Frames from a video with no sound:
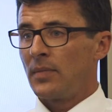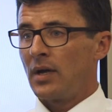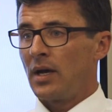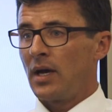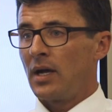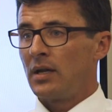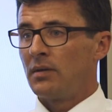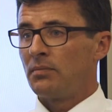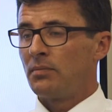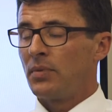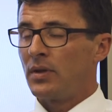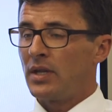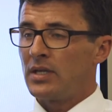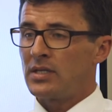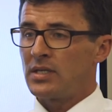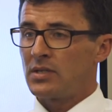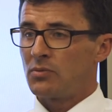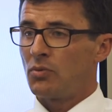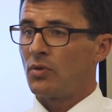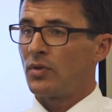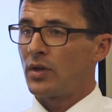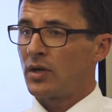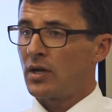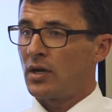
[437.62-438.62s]
But this is
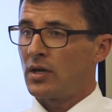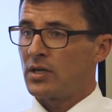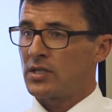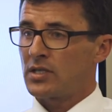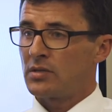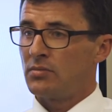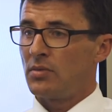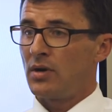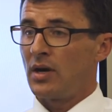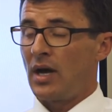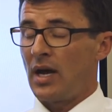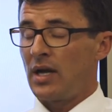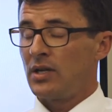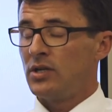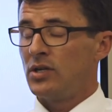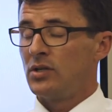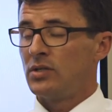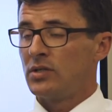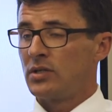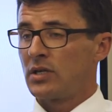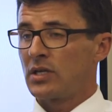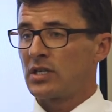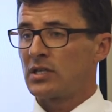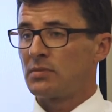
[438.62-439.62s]
what the customer and
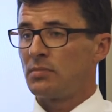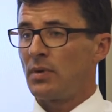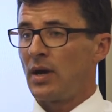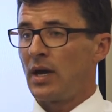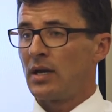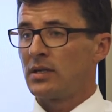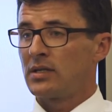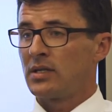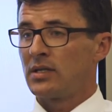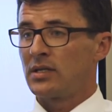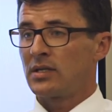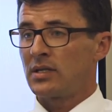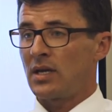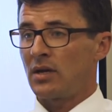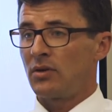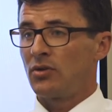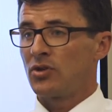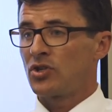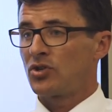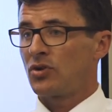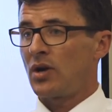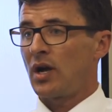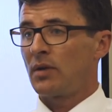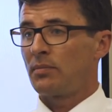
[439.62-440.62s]
users expect. This is how you
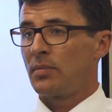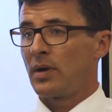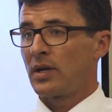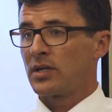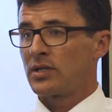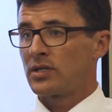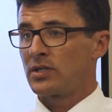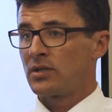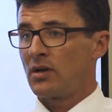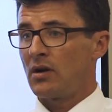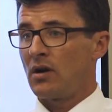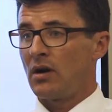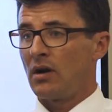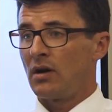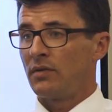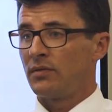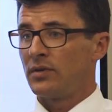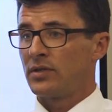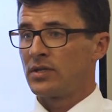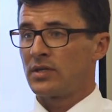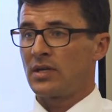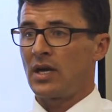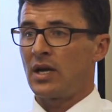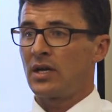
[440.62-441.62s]
attract better staff.
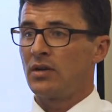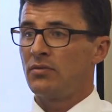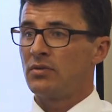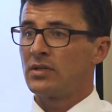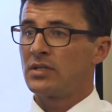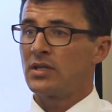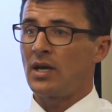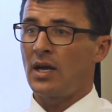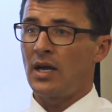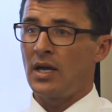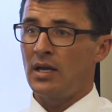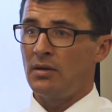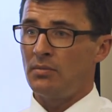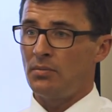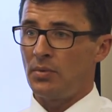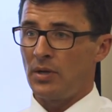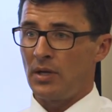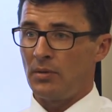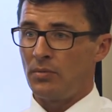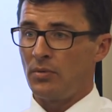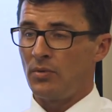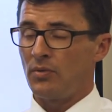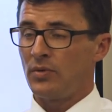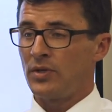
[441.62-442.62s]
This is how you retain
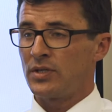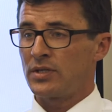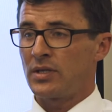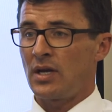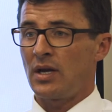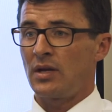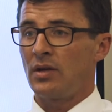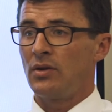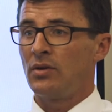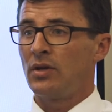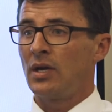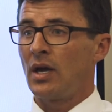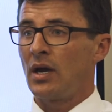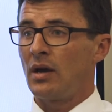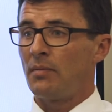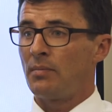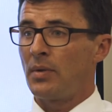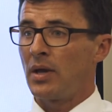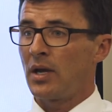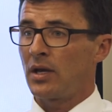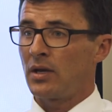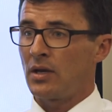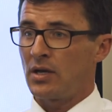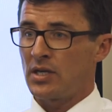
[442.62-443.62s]
people. This is how you get a
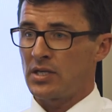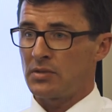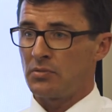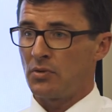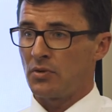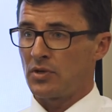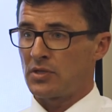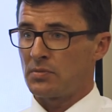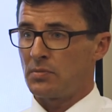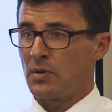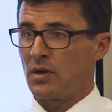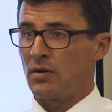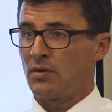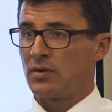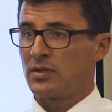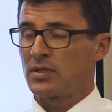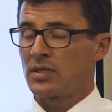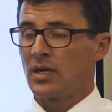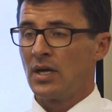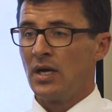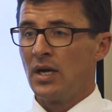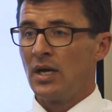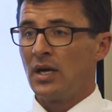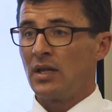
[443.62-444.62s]
better customer experience.
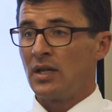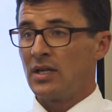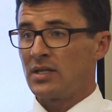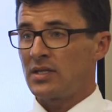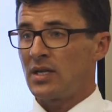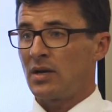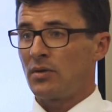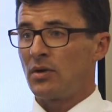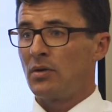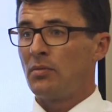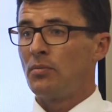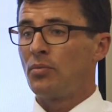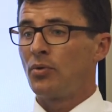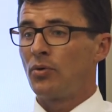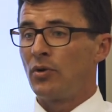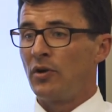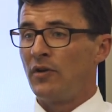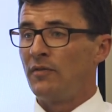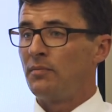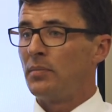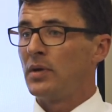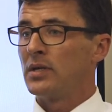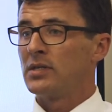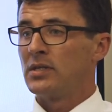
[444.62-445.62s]
This is how you
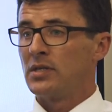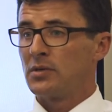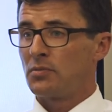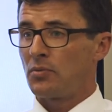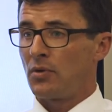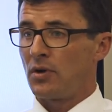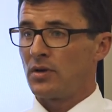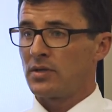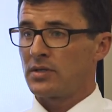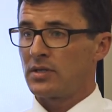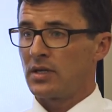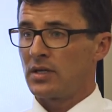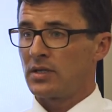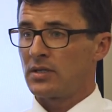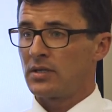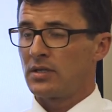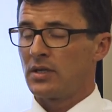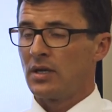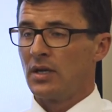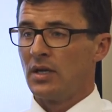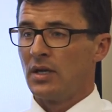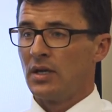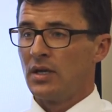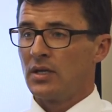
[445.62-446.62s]
improve business process.
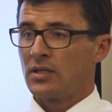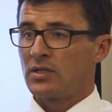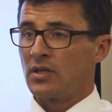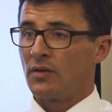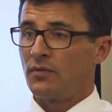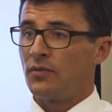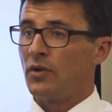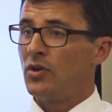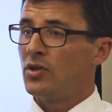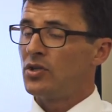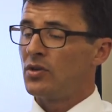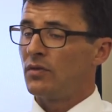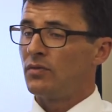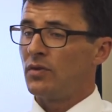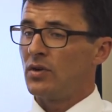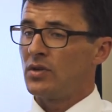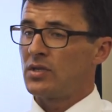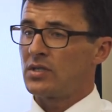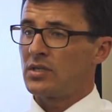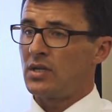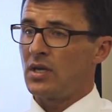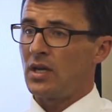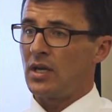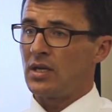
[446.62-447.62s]
So the future of
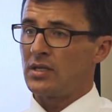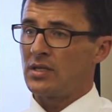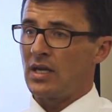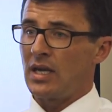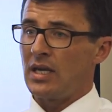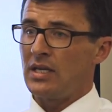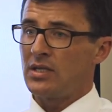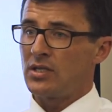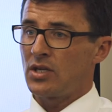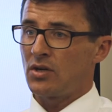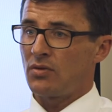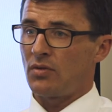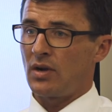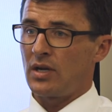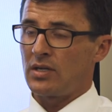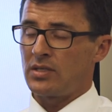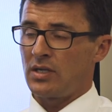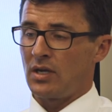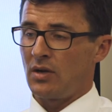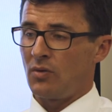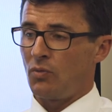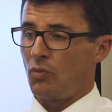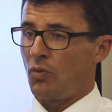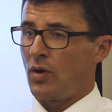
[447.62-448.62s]
UC is
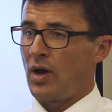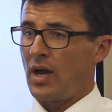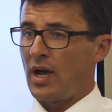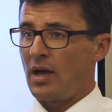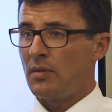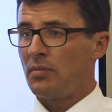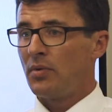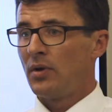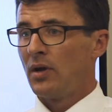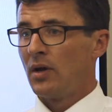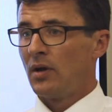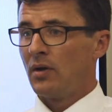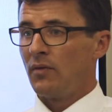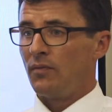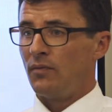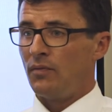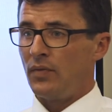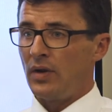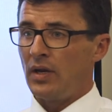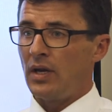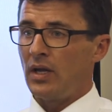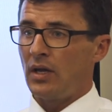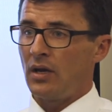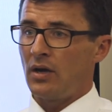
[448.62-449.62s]
integrating web,
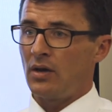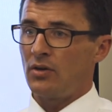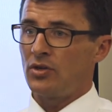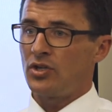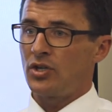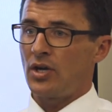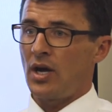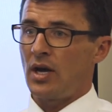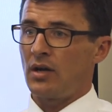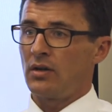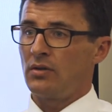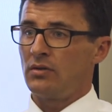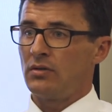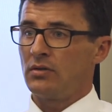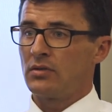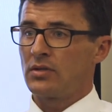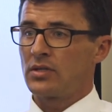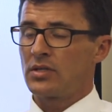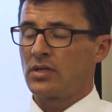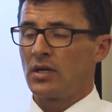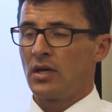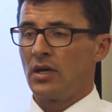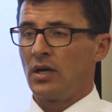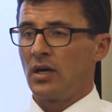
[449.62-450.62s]
video
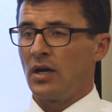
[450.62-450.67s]
channels,